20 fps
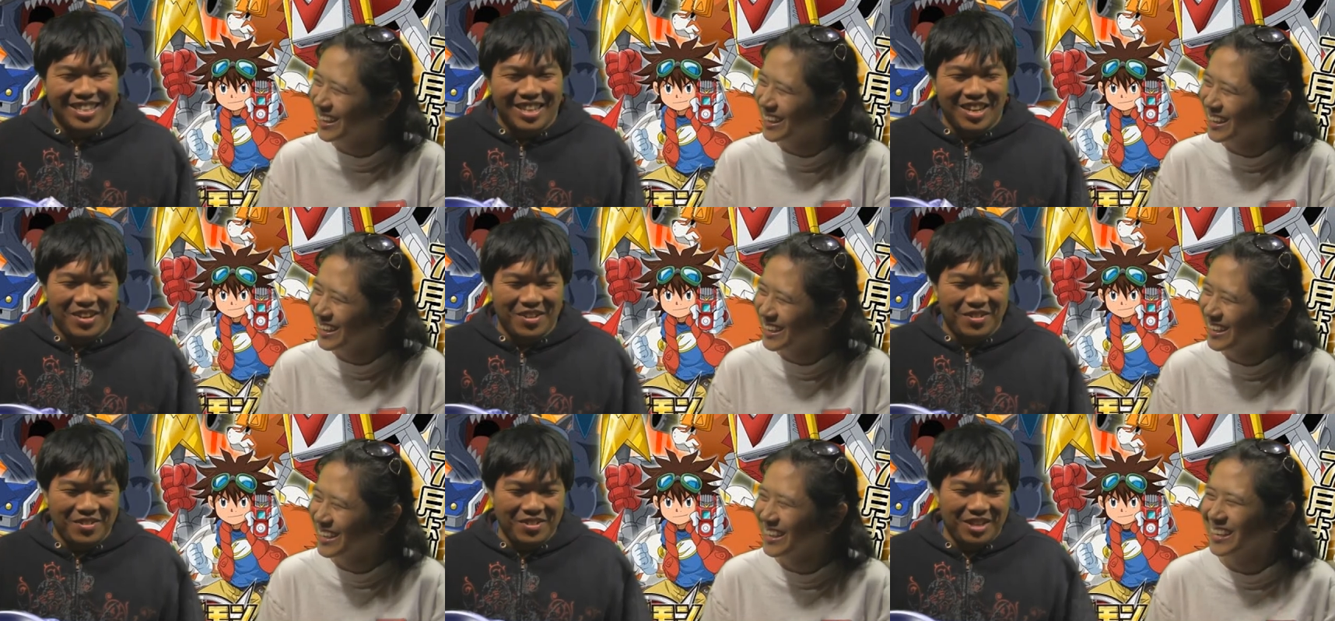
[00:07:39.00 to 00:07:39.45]

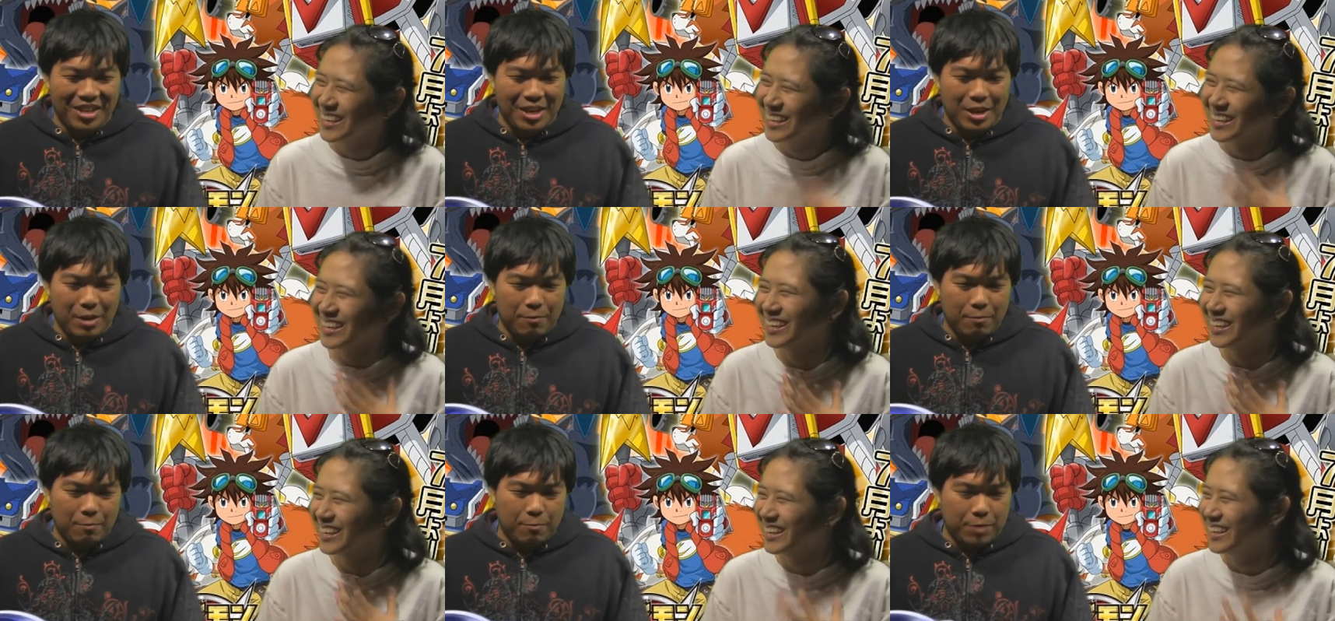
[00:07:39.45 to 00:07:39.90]
Speaker 1: so you
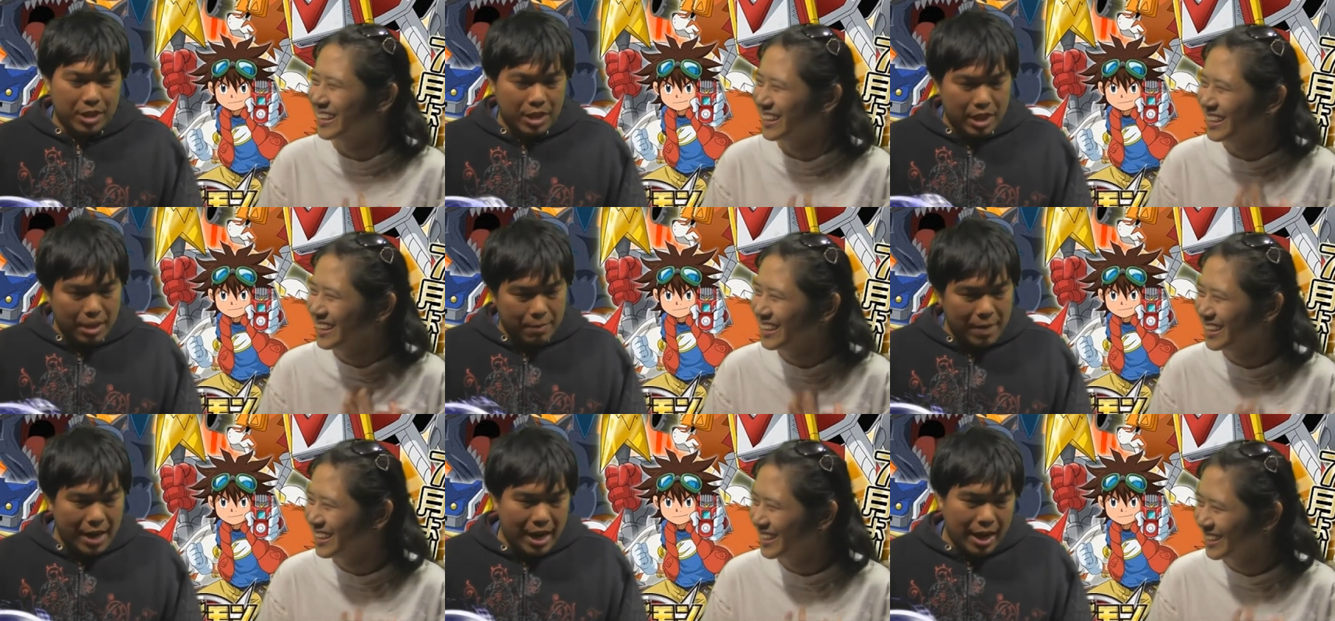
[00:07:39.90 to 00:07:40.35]
know, with
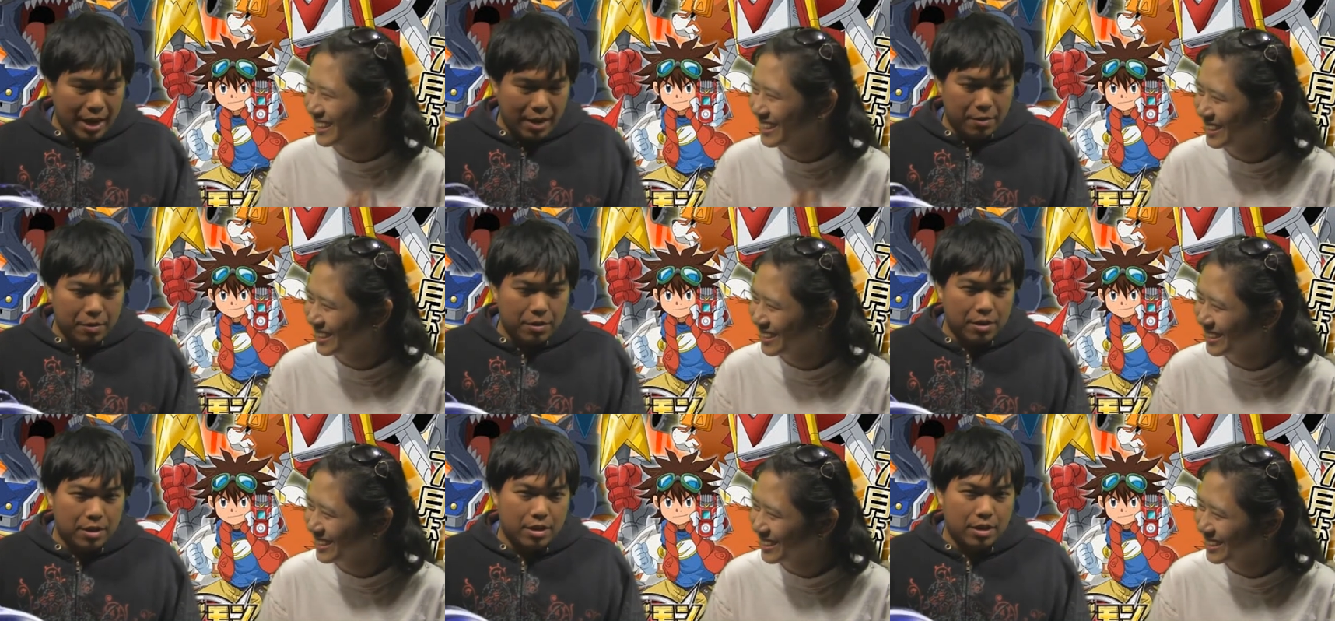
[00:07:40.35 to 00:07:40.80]
them
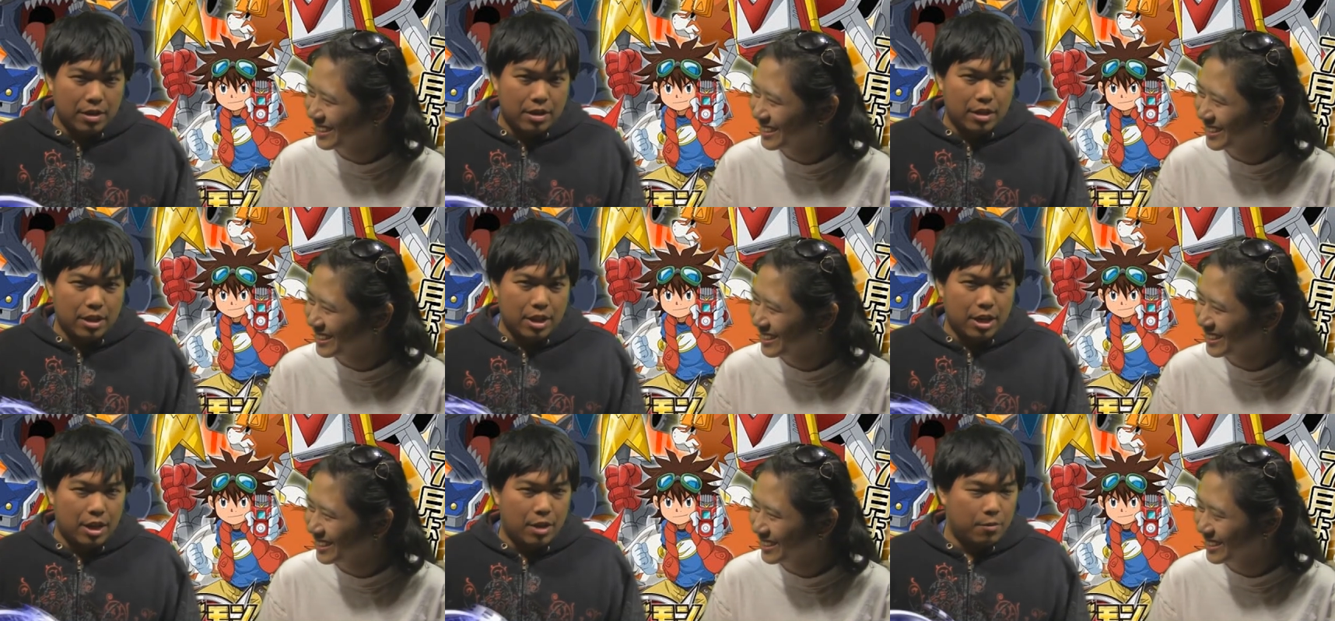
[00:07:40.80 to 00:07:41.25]
out,
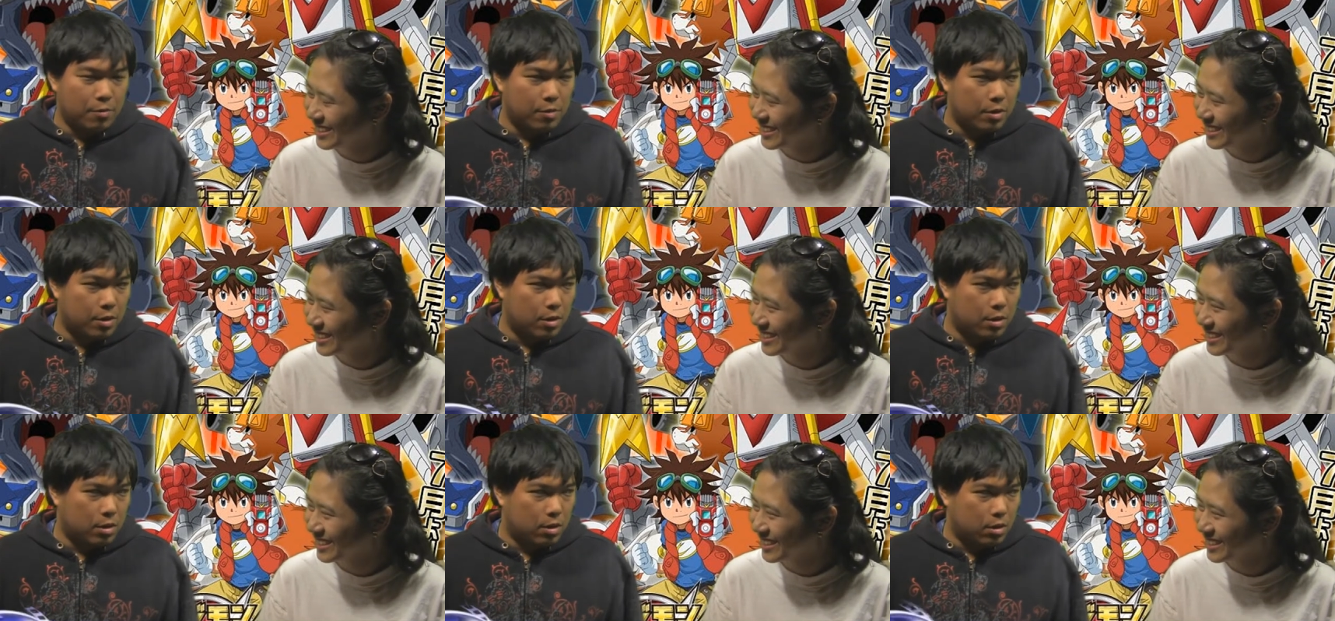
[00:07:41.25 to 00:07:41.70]
you know,
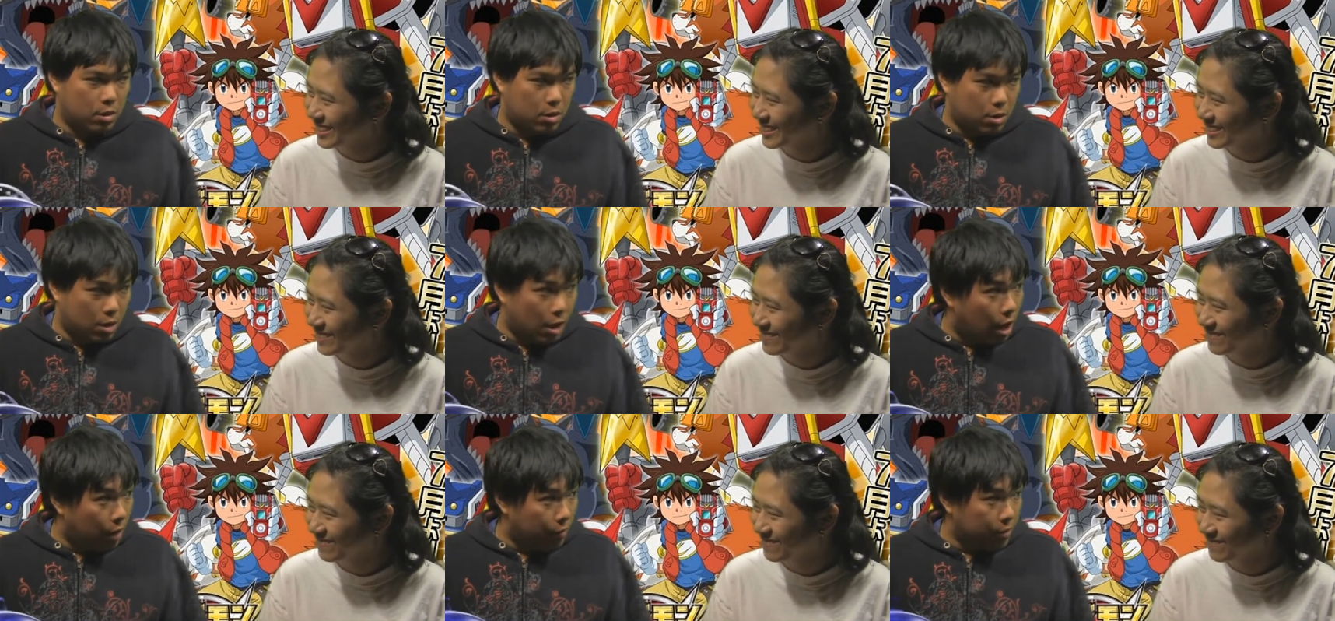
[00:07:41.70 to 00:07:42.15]

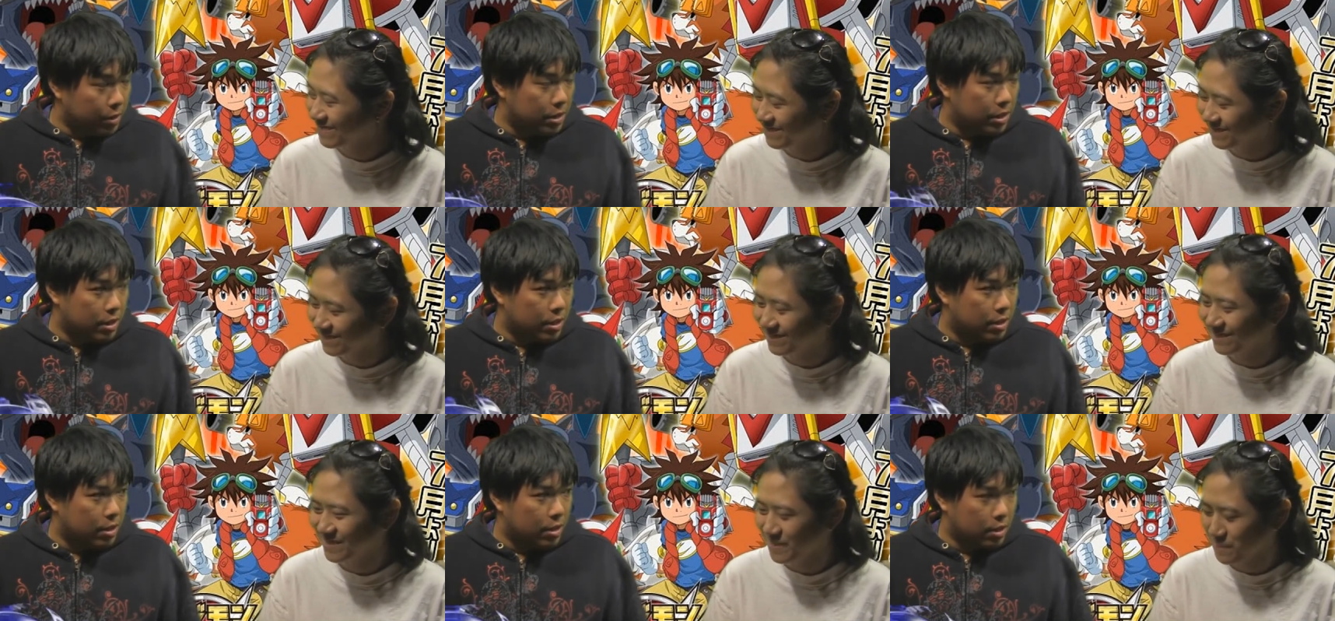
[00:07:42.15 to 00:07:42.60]

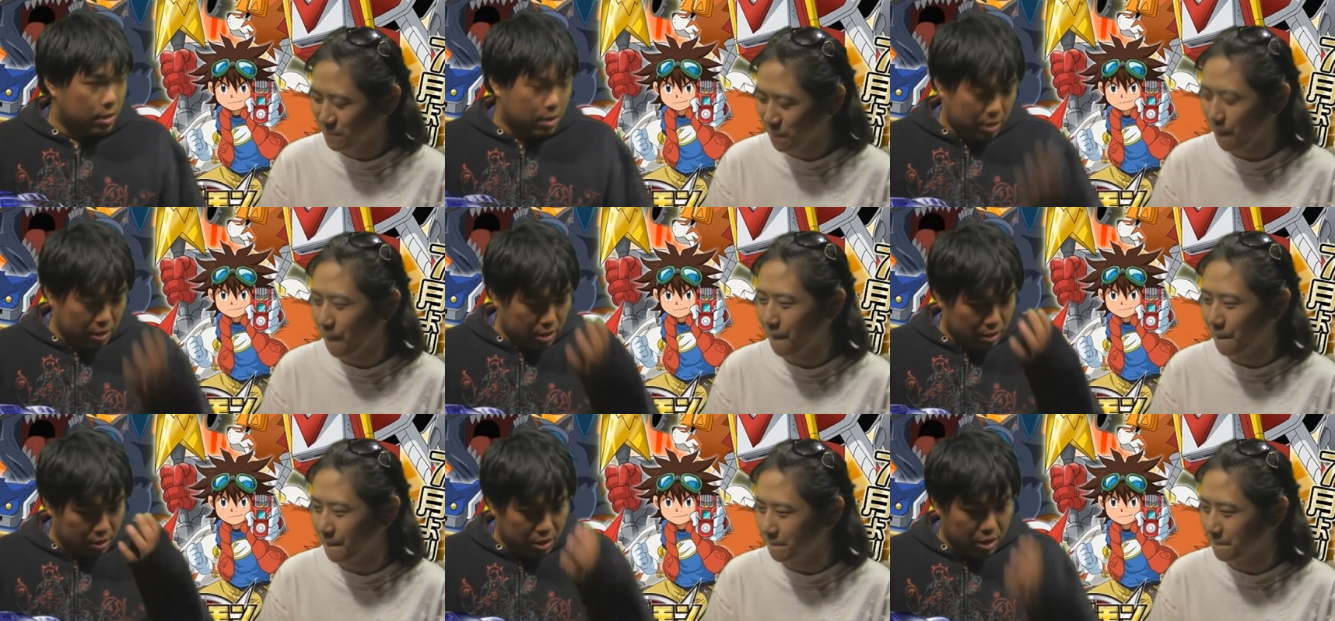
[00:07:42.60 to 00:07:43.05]
obviously mm-hmm.